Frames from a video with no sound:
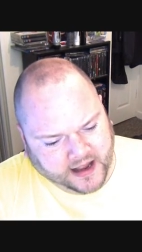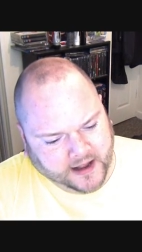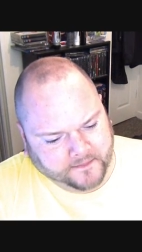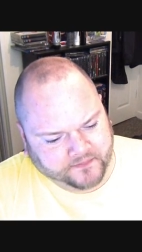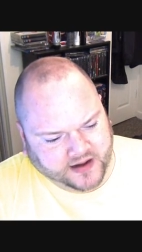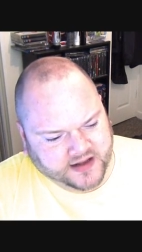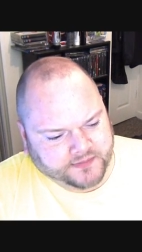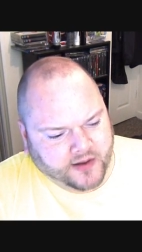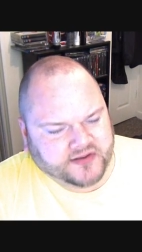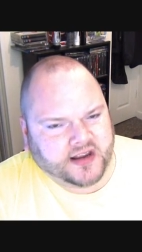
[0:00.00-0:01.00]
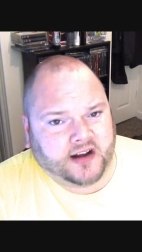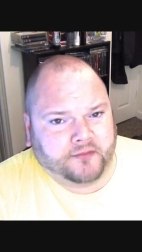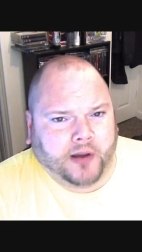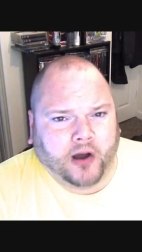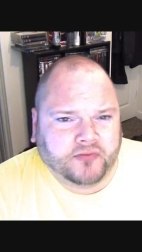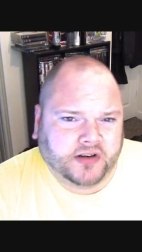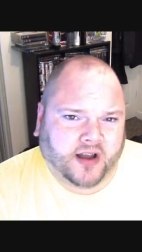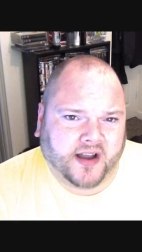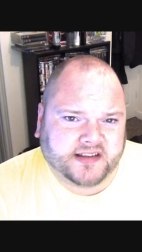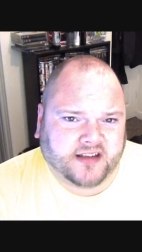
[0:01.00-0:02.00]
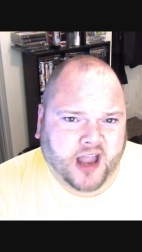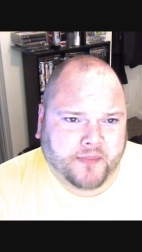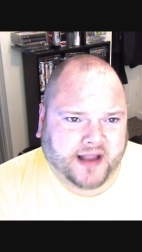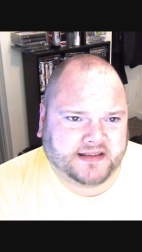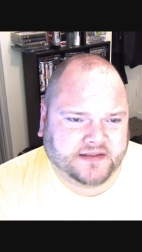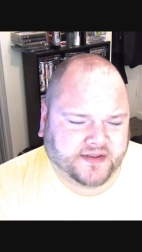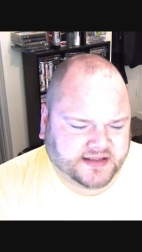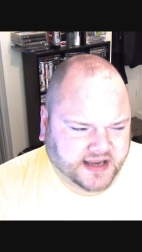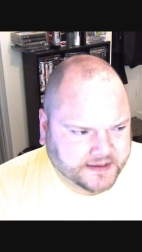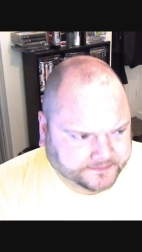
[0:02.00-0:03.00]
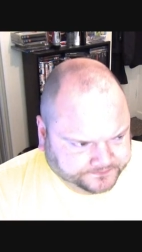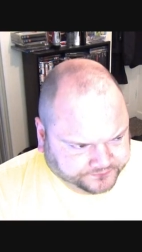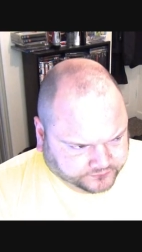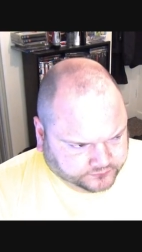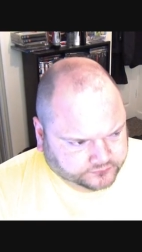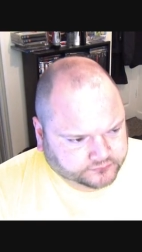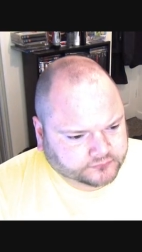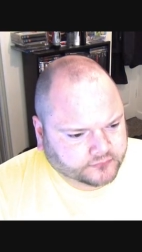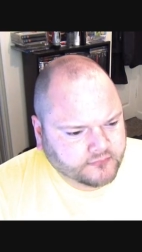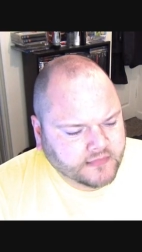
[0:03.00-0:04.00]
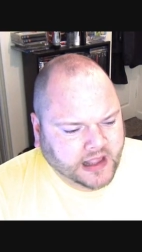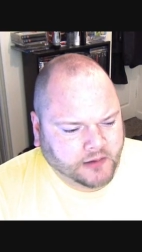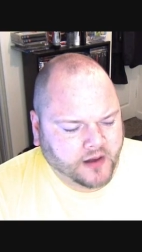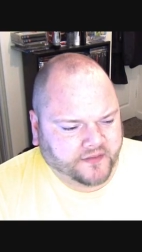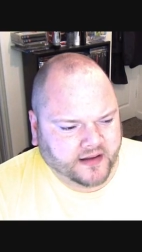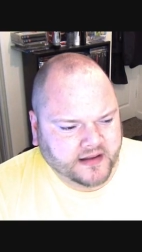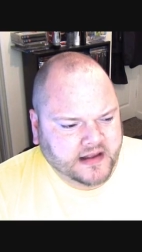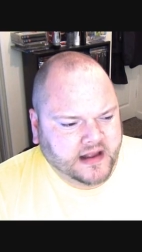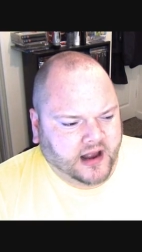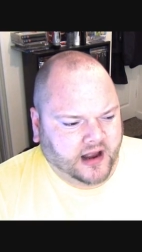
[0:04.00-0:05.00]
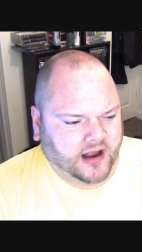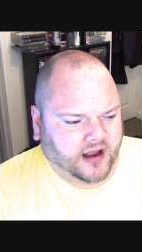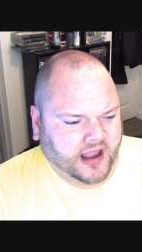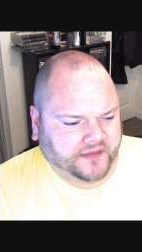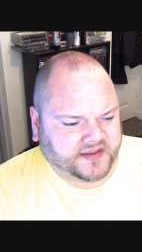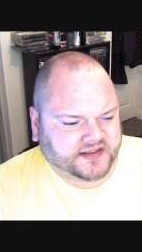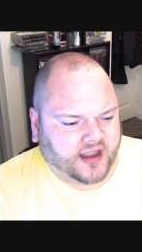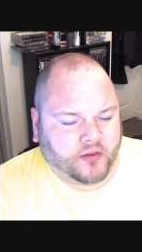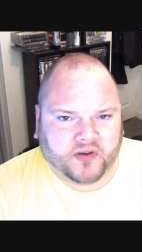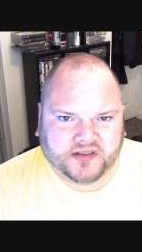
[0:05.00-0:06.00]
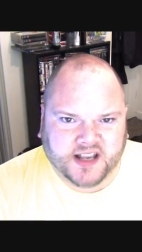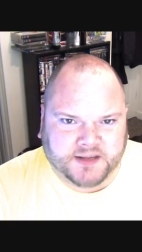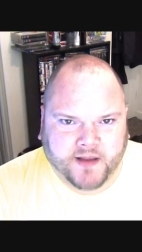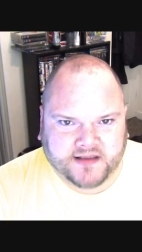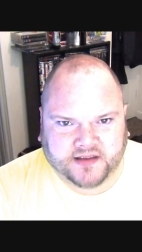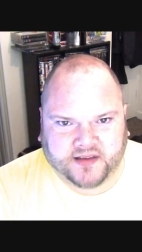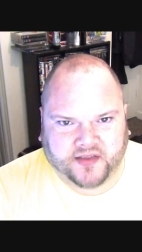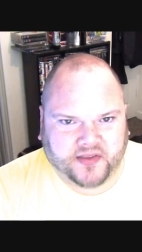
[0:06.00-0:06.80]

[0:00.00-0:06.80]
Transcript: Um, and it's mostly kind of poltergeist type activity. However, uh, I have to say, I wasn't expecting the,